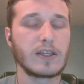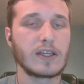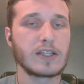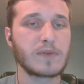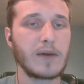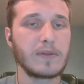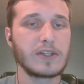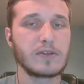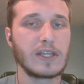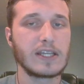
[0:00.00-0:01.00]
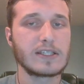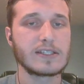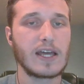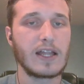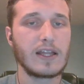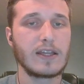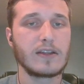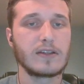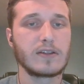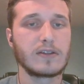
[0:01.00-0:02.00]
it's probably too late to sell it,
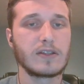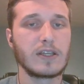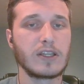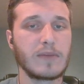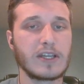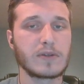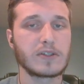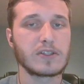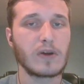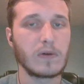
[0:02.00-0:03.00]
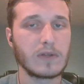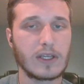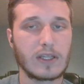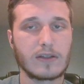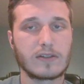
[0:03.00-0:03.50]
and you may as well just hold it.